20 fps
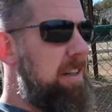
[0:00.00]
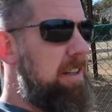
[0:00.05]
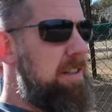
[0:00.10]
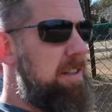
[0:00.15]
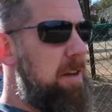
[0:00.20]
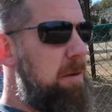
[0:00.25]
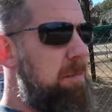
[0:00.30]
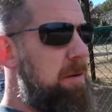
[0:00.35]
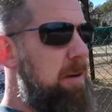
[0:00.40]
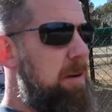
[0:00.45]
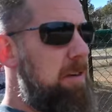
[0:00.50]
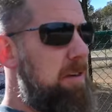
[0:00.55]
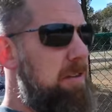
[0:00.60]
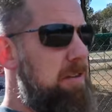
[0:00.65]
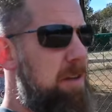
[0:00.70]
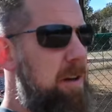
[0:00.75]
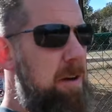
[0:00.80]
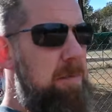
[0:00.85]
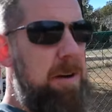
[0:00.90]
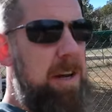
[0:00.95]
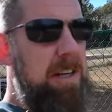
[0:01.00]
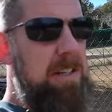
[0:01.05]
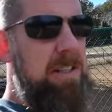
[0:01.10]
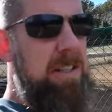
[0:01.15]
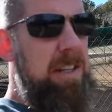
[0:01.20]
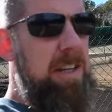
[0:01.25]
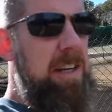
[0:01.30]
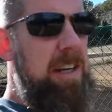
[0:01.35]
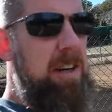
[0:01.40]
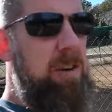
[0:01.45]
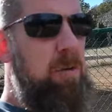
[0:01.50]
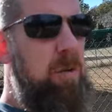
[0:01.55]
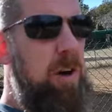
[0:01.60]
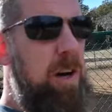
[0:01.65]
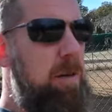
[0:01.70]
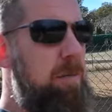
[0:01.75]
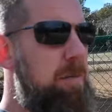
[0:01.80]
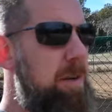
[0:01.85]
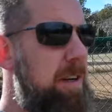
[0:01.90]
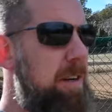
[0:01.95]
in some parts, so I imagine they get
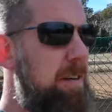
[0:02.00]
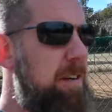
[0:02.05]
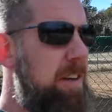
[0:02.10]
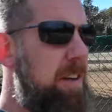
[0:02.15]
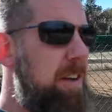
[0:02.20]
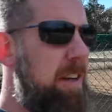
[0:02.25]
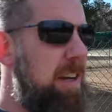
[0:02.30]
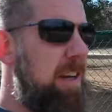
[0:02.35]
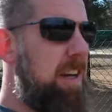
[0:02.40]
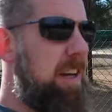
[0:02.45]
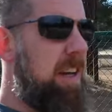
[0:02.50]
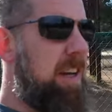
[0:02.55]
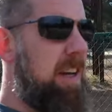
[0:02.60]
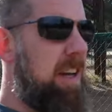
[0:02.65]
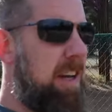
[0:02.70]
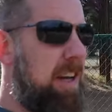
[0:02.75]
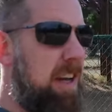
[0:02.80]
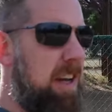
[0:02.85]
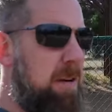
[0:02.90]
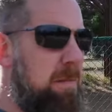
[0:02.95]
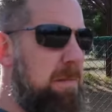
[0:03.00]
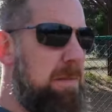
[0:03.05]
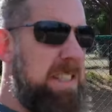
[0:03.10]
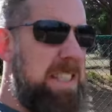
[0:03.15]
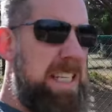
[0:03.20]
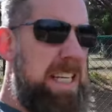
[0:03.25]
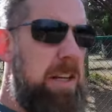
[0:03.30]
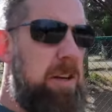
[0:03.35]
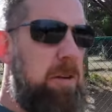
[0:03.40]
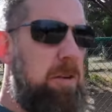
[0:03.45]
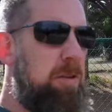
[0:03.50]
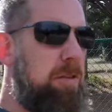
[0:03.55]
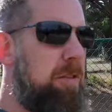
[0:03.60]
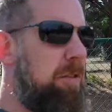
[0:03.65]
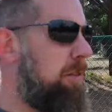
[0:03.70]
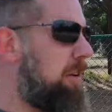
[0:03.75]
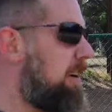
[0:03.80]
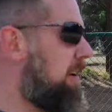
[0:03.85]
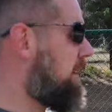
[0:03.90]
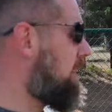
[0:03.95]
quite a bit of mosquitoes
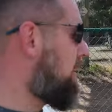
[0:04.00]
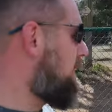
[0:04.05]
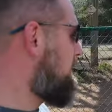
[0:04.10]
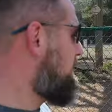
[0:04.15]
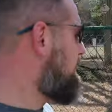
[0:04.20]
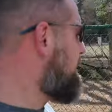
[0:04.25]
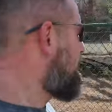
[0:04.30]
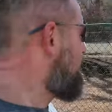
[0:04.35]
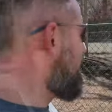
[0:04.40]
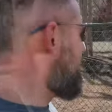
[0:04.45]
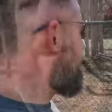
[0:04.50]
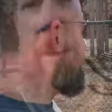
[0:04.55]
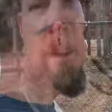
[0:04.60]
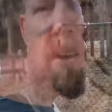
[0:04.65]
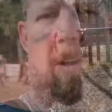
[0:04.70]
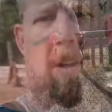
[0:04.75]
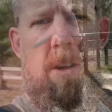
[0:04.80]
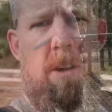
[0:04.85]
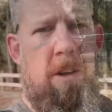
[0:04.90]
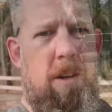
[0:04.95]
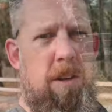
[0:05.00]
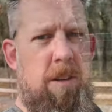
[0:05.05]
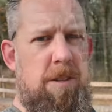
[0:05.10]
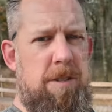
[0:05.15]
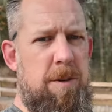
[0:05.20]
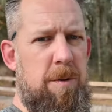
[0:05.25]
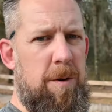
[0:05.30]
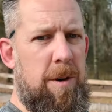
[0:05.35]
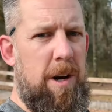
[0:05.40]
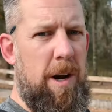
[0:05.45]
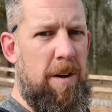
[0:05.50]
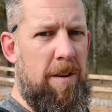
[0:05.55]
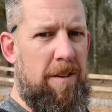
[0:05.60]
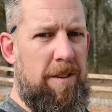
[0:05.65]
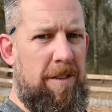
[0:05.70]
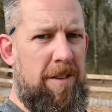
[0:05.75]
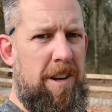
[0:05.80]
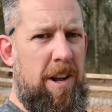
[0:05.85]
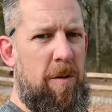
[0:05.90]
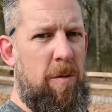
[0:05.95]
around here. So we're out
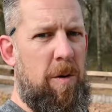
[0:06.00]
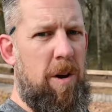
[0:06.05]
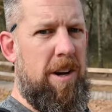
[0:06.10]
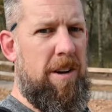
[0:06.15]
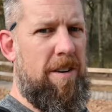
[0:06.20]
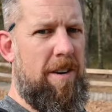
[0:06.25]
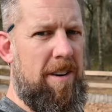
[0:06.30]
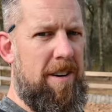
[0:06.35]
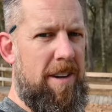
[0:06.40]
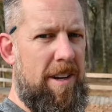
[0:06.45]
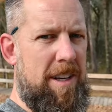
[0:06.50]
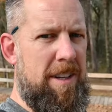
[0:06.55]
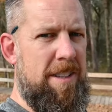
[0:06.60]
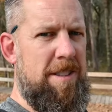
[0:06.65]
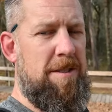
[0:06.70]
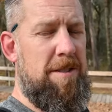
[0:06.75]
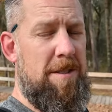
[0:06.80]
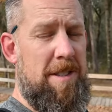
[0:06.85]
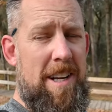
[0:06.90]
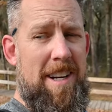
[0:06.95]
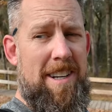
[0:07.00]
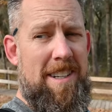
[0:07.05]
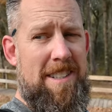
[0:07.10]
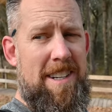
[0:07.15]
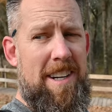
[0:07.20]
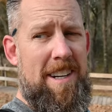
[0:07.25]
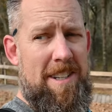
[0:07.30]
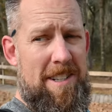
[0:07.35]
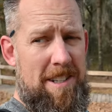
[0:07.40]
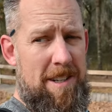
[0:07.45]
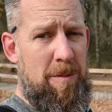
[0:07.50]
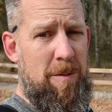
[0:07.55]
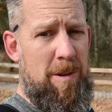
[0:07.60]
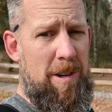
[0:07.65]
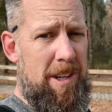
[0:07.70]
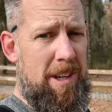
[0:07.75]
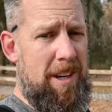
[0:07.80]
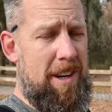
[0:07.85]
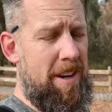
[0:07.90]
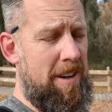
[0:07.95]
just kind of walking around today. Suzanne decided she didn't want
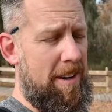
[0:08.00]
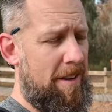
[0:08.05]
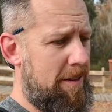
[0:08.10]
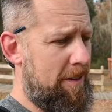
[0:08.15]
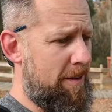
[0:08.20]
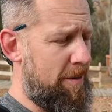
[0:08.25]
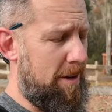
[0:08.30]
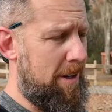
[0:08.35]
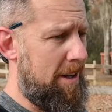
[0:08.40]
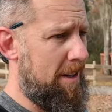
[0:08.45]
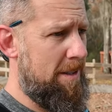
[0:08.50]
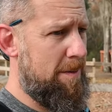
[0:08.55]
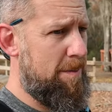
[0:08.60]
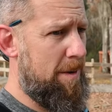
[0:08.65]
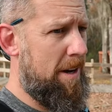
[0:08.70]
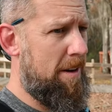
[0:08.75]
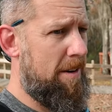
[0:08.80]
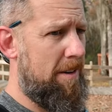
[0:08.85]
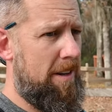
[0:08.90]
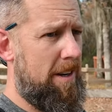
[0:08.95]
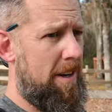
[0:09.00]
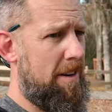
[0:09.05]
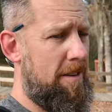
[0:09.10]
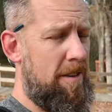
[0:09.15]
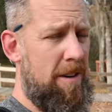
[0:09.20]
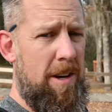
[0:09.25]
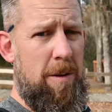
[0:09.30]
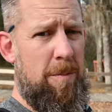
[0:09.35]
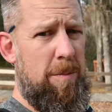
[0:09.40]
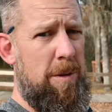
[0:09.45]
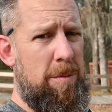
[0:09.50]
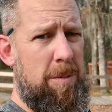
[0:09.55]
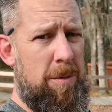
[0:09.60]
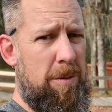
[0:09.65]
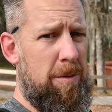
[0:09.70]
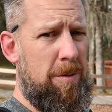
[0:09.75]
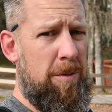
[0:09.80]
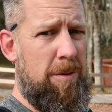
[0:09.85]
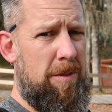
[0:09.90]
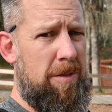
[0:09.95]
to get out, even though her head's pounding. I don't know how
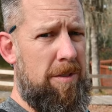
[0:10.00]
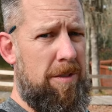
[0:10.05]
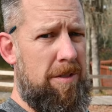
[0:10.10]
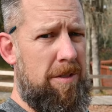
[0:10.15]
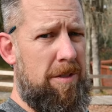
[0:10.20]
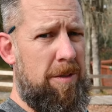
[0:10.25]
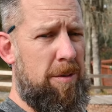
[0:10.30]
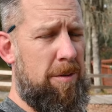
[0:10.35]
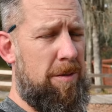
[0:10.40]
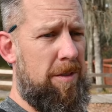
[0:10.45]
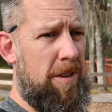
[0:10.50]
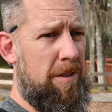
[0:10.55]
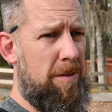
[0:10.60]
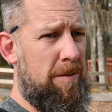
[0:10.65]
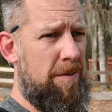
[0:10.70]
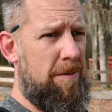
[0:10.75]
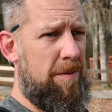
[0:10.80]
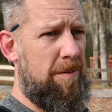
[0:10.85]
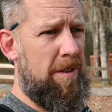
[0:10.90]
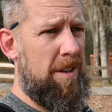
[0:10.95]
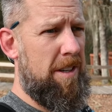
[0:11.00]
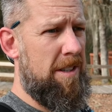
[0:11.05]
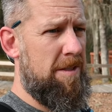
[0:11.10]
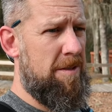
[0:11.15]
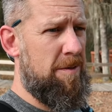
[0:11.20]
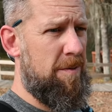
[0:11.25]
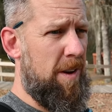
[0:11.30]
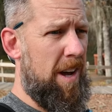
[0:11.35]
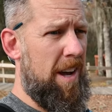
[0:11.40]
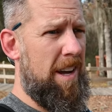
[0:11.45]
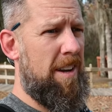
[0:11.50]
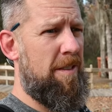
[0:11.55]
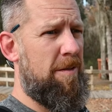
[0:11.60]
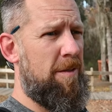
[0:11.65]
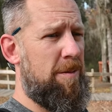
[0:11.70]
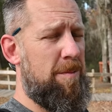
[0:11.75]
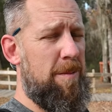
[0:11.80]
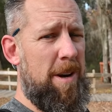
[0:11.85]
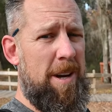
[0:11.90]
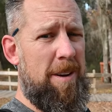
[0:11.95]
people just do stuff like survive
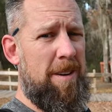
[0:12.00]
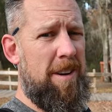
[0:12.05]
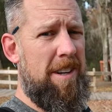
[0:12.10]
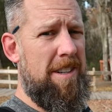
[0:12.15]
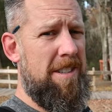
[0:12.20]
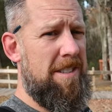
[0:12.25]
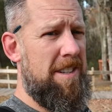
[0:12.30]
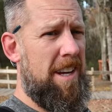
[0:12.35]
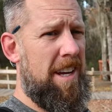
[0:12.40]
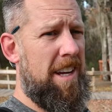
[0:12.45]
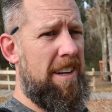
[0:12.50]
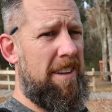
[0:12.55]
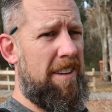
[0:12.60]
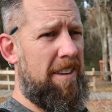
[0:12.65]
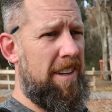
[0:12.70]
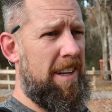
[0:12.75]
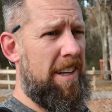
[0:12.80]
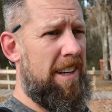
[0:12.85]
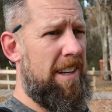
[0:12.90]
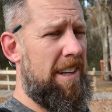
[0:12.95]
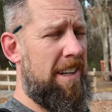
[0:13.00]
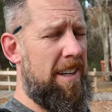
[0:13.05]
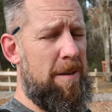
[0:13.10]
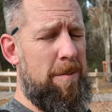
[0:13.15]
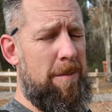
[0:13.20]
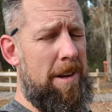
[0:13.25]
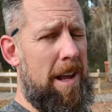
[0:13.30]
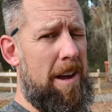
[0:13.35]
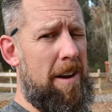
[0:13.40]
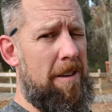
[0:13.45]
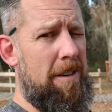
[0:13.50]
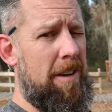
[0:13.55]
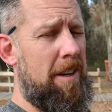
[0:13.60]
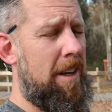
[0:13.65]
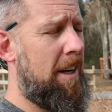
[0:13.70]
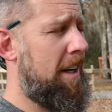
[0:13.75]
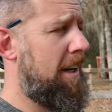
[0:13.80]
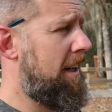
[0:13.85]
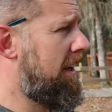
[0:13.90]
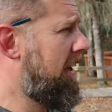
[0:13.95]
with migraines. I get a little headache and I'm
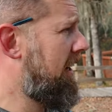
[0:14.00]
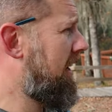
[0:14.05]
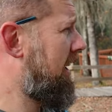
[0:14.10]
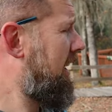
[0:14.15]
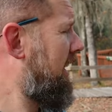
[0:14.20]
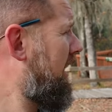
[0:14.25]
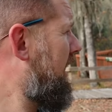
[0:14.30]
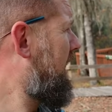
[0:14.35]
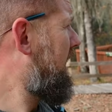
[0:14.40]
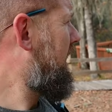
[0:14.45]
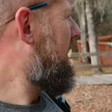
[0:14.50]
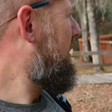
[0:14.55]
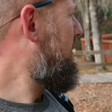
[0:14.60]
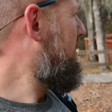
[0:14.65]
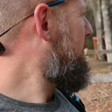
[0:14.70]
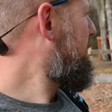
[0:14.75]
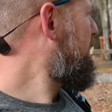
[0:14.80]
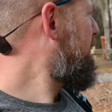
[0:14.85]
down.